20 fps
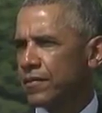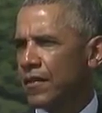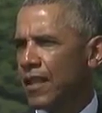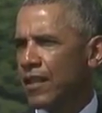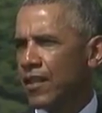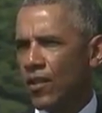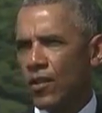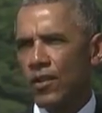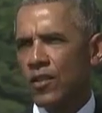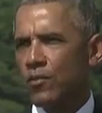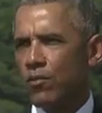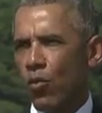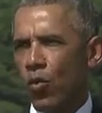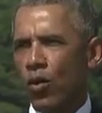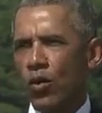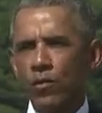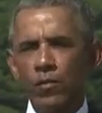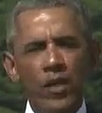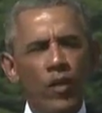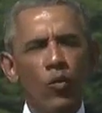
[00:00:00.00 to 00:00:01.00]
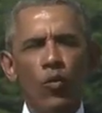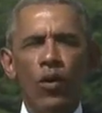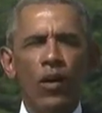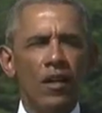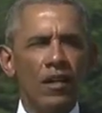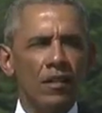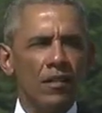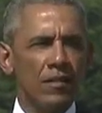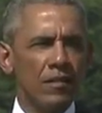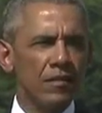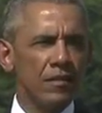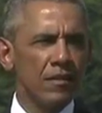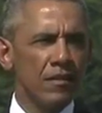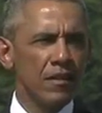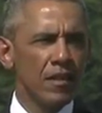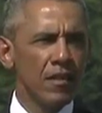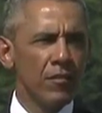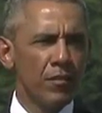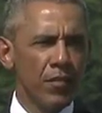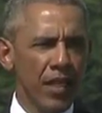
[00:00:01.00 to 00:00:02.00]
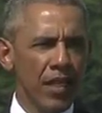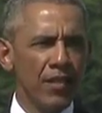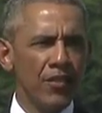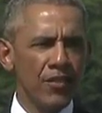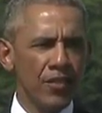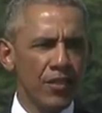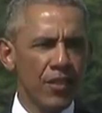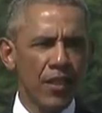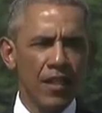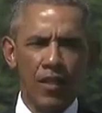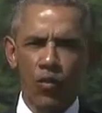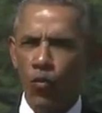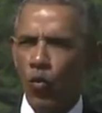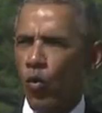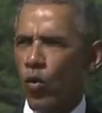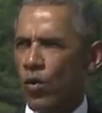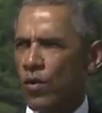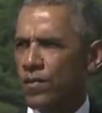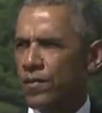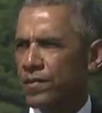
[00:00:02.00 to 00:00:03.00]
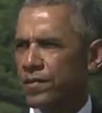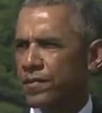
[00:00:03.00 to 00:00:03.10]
that there is more to be won in peace than in war,